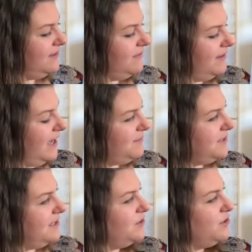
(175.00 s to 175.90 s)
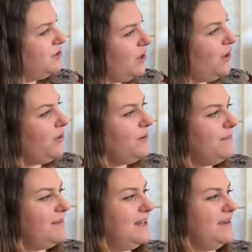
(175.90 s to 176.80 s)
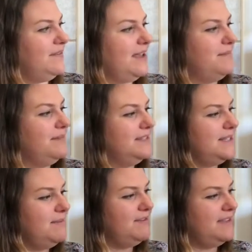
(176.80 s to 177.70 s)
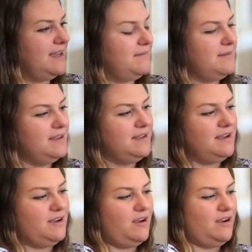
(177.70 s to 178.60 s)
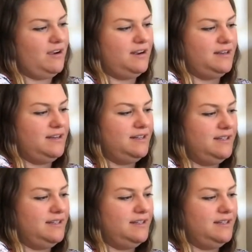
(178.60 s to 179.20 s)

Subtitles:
flaps, so many of them. Some of them are